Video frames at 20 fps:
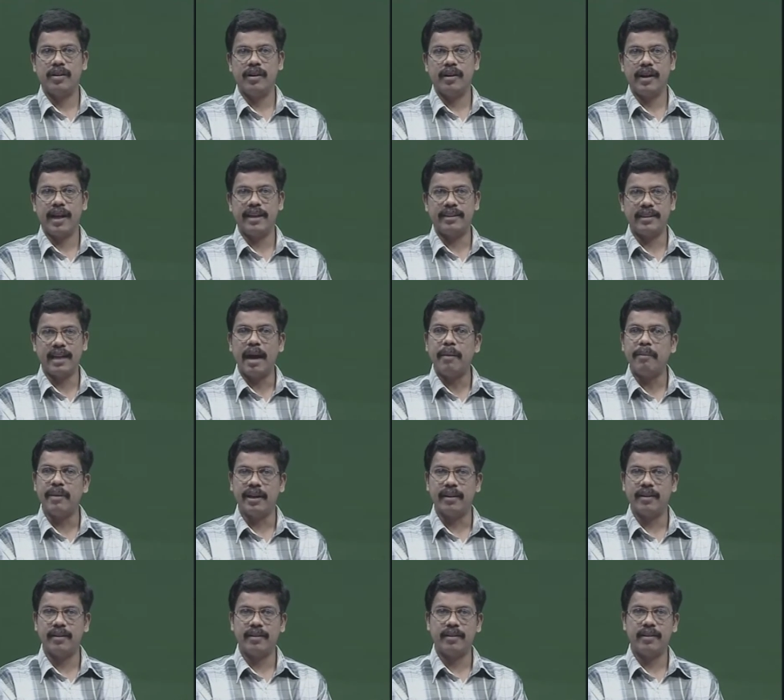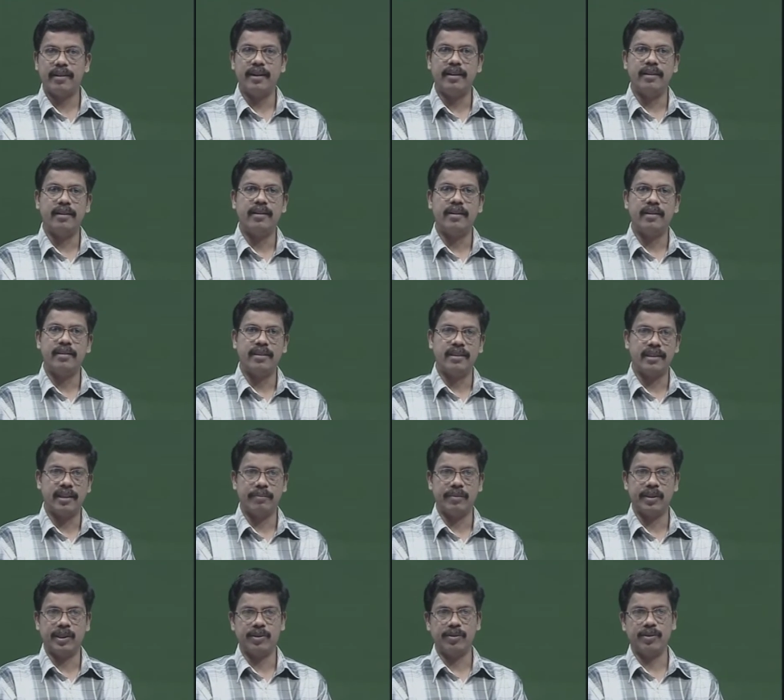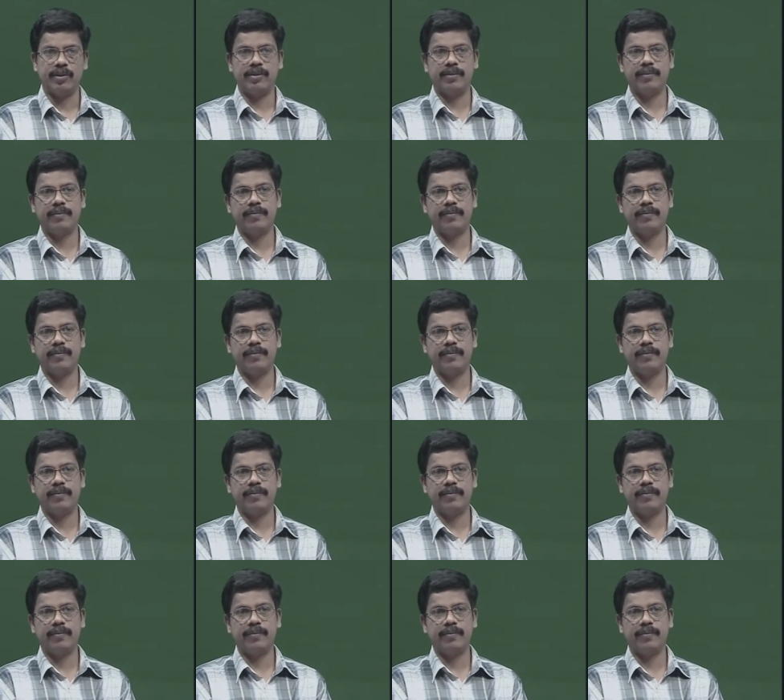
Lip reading: examine in this episode.